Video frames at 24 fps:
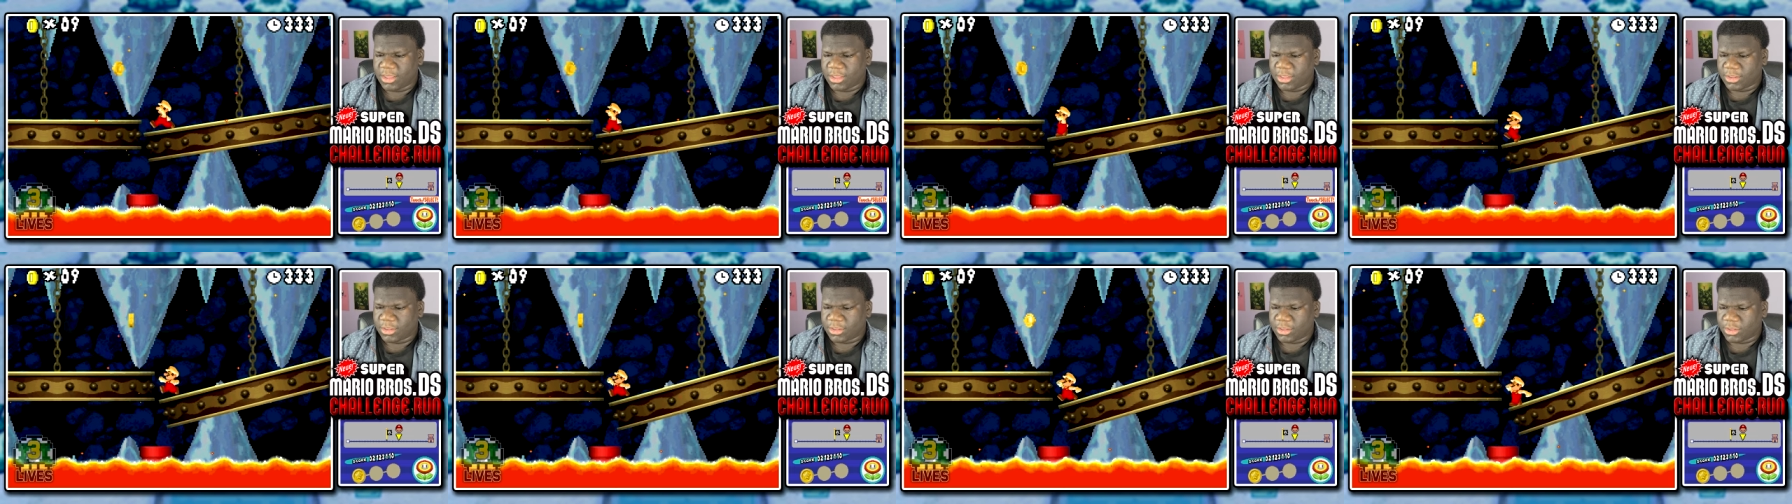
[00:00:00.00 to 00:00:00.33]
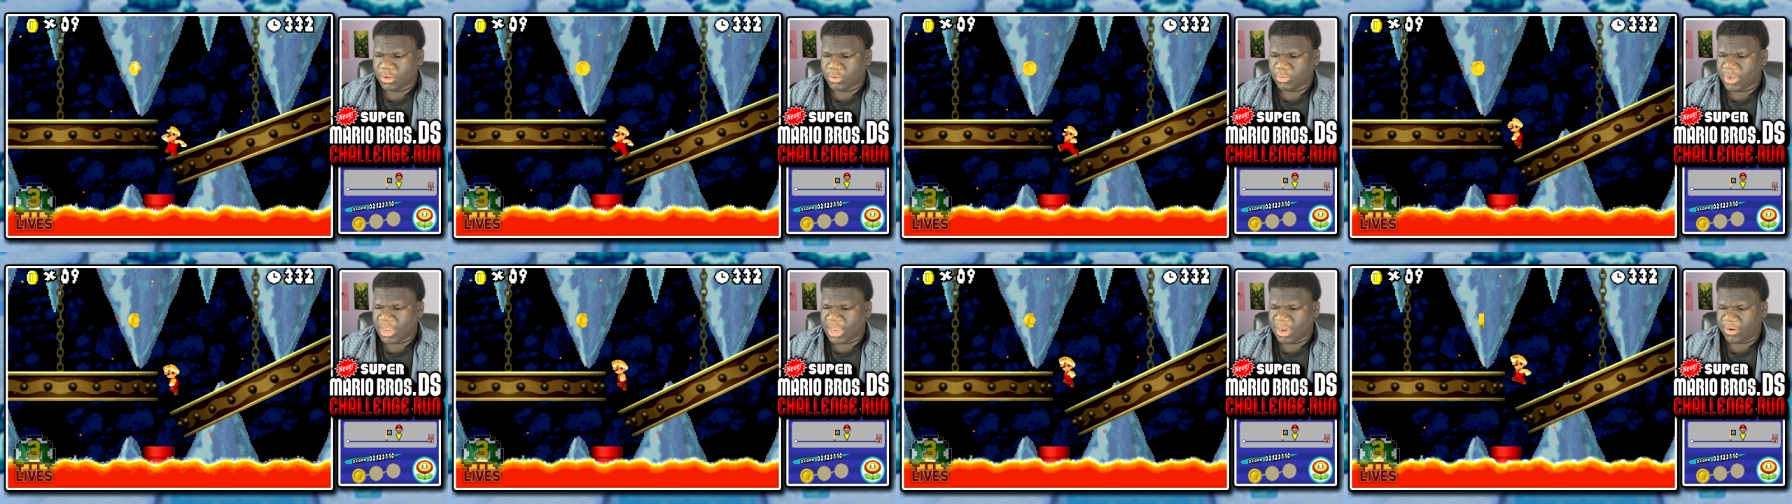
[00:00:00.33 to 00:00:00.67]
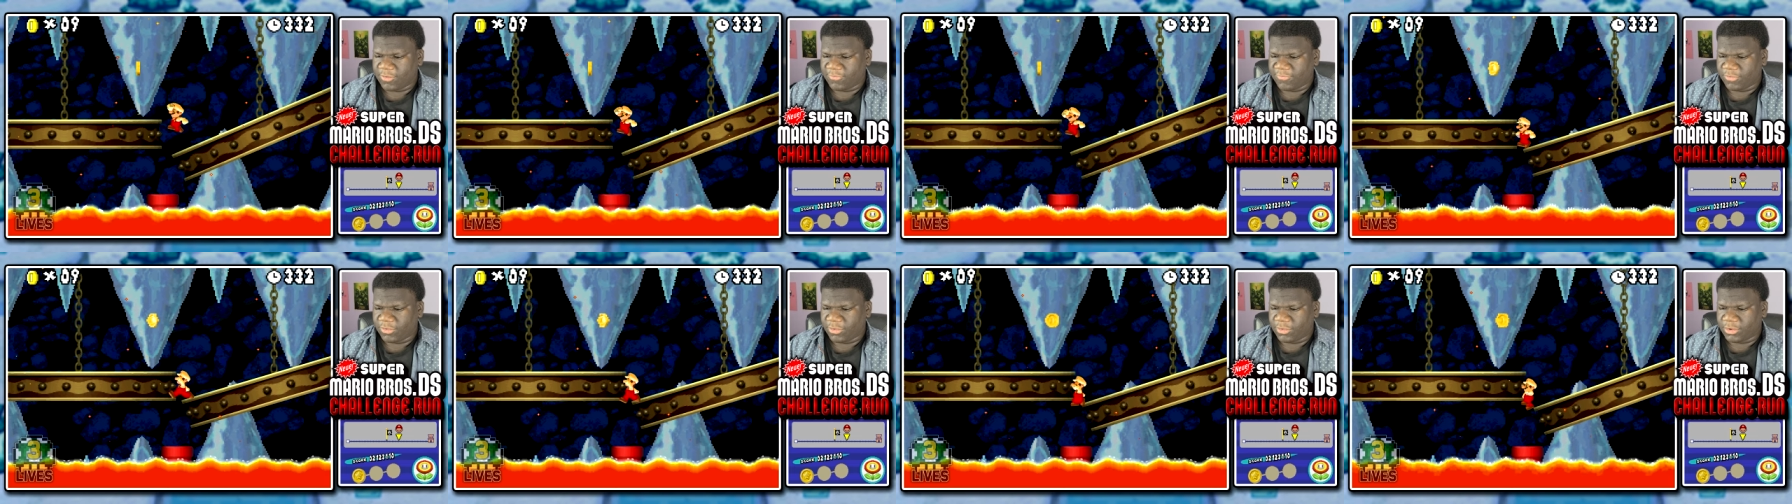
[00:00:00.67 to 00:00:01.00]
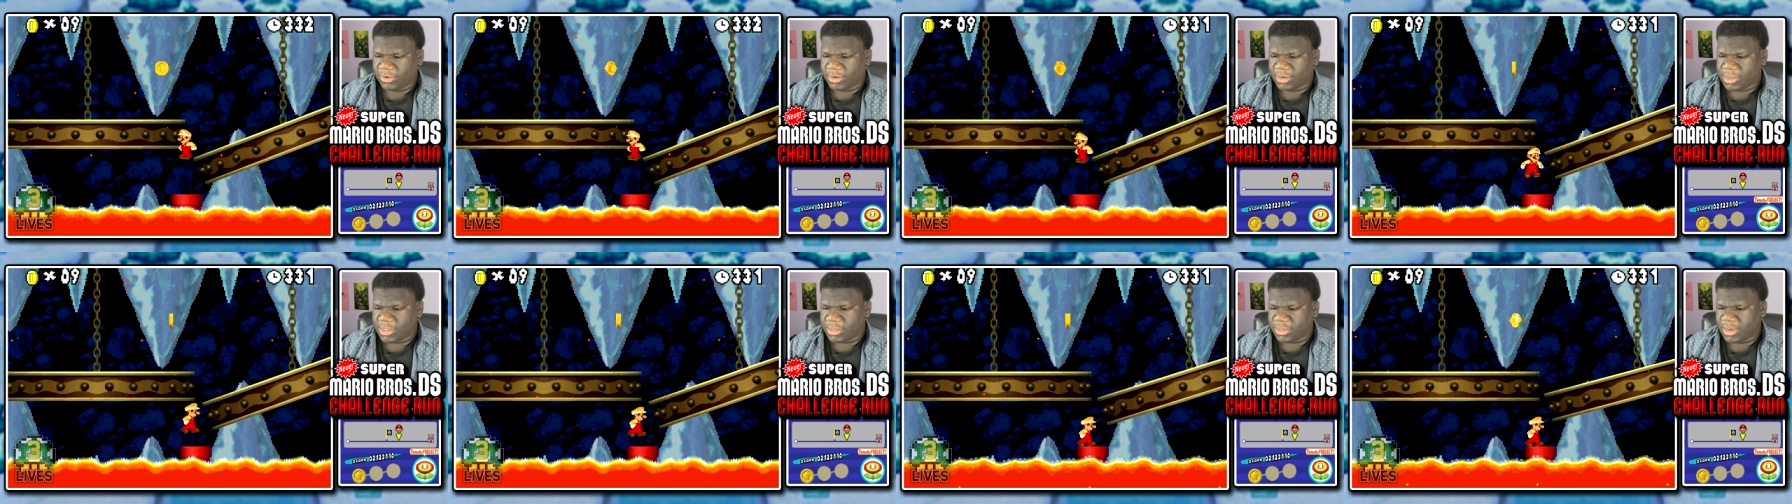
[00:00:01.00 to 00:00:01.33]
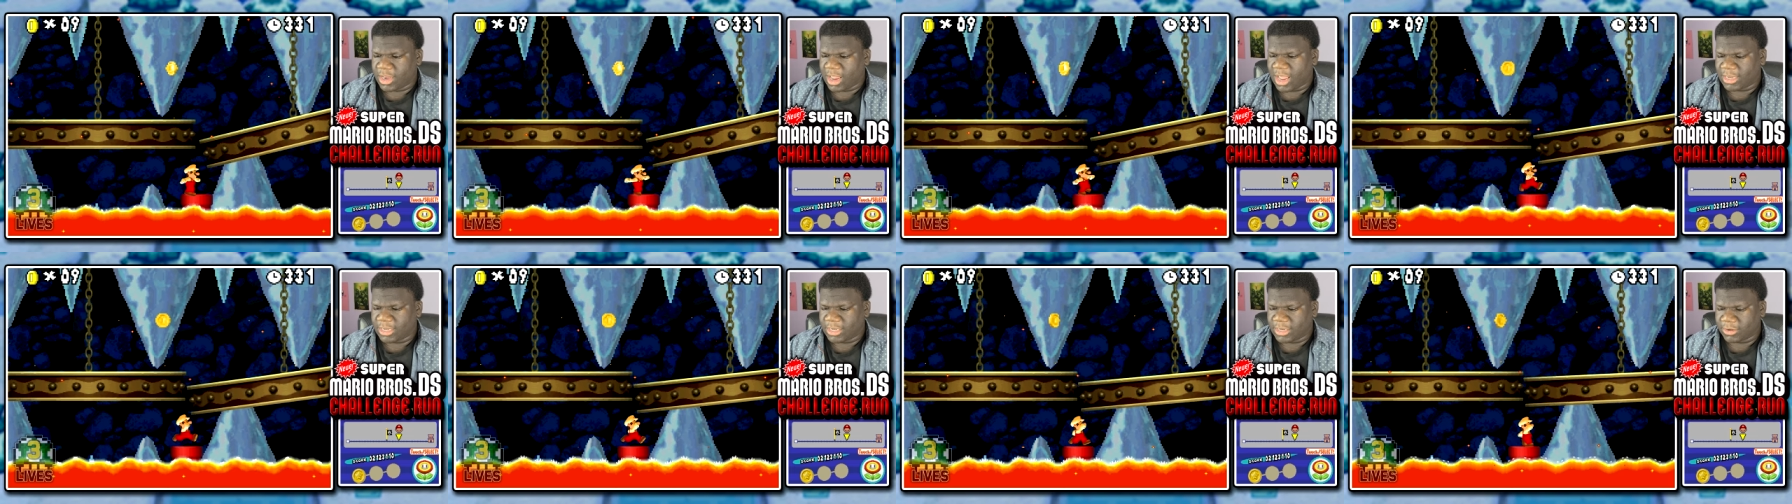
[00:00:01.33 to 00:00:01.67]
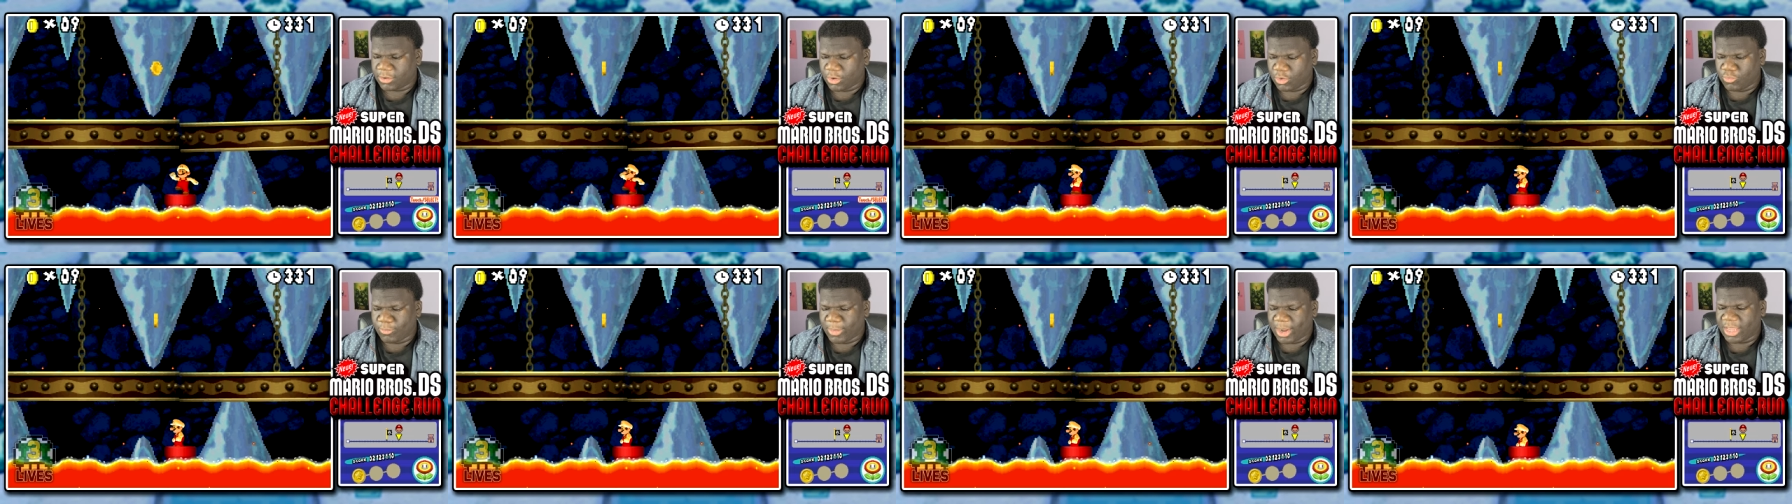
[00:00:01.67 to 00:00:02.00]
so careful, just not to,
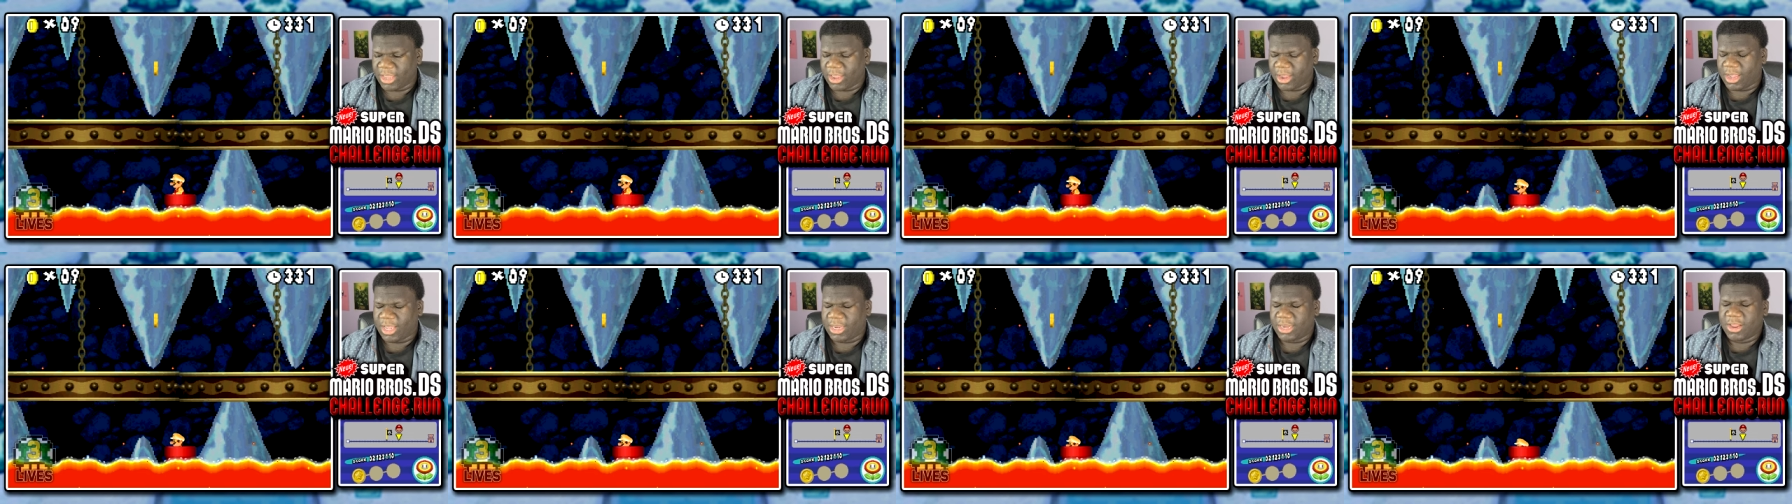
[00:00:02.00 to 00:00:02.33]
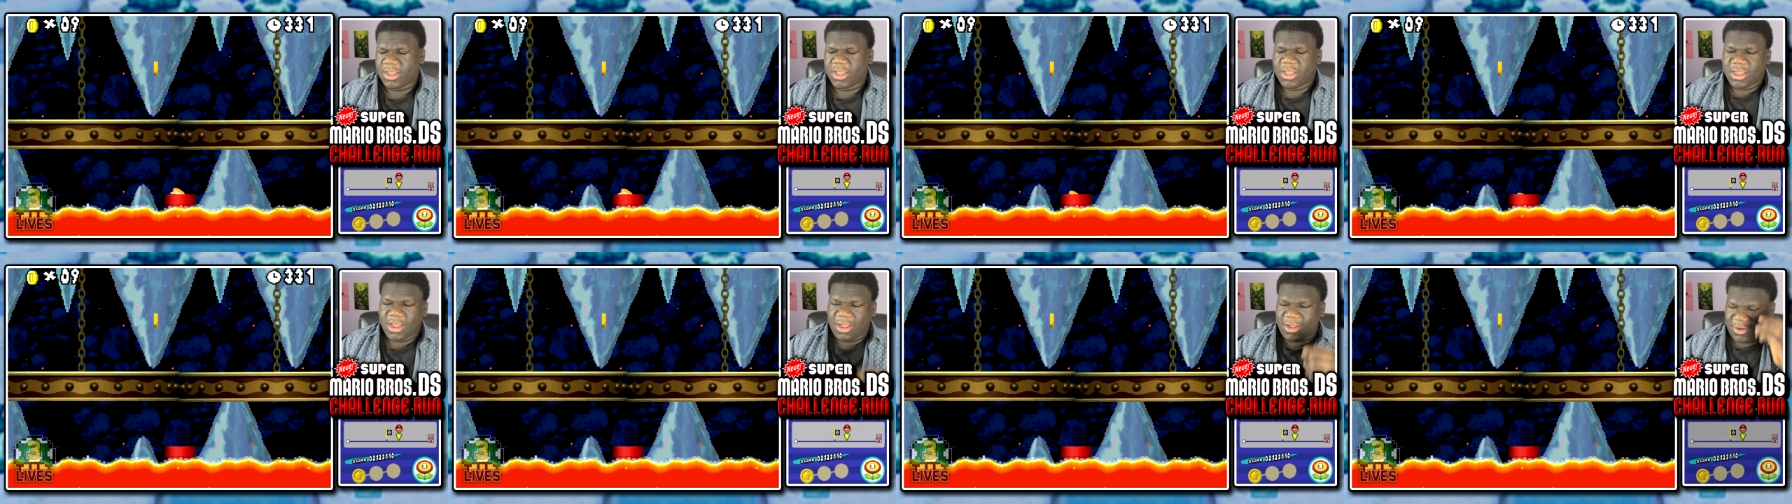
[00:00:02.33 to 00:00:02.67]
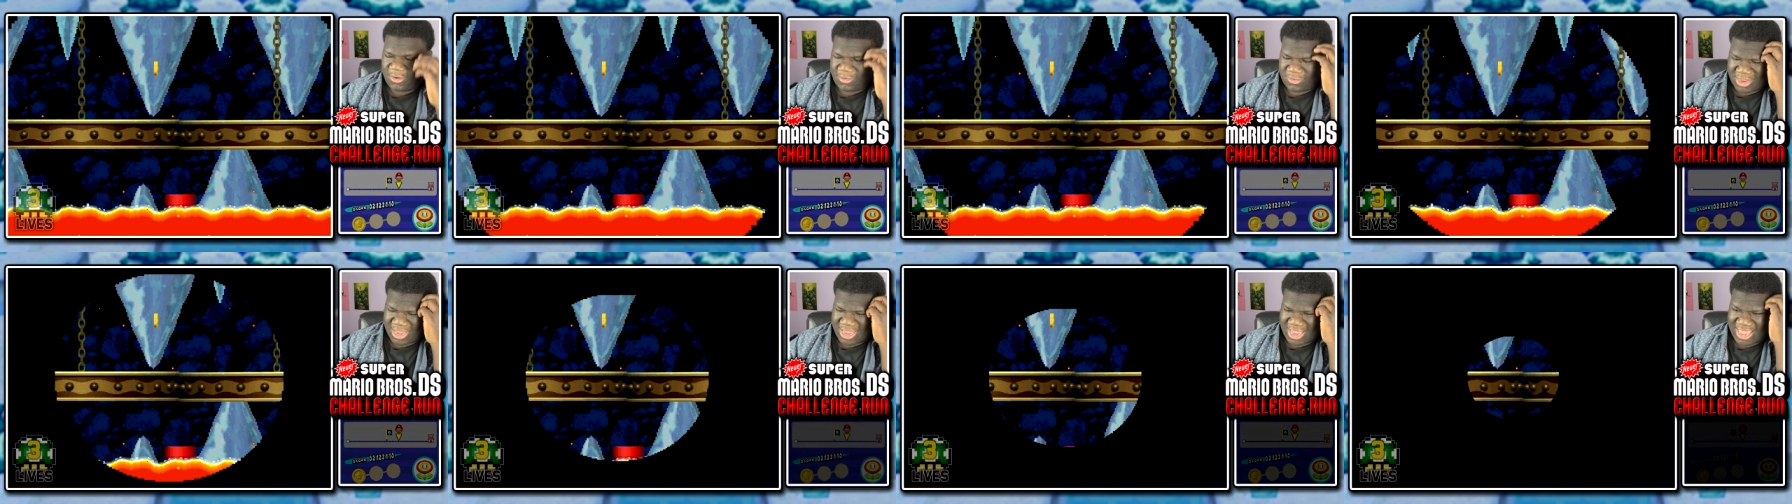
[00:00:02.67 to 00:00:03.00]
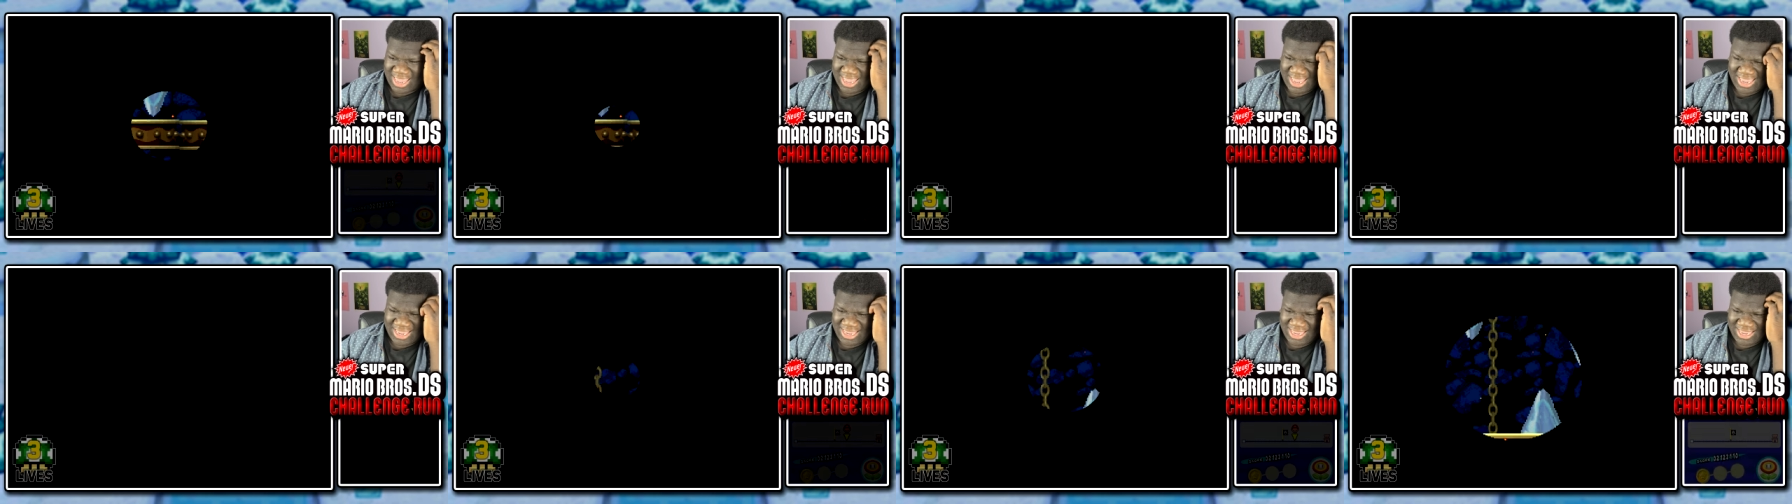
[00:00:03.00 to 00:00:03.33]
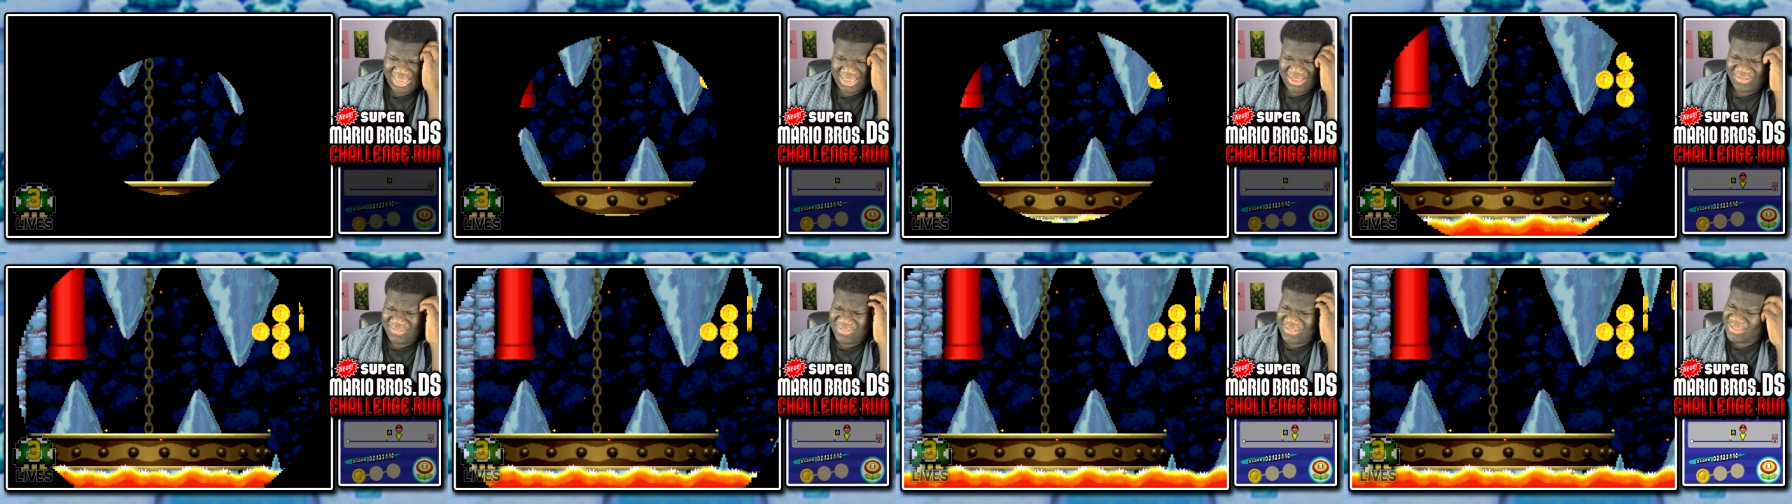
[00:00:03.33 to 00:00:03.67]
oh my God. Okay.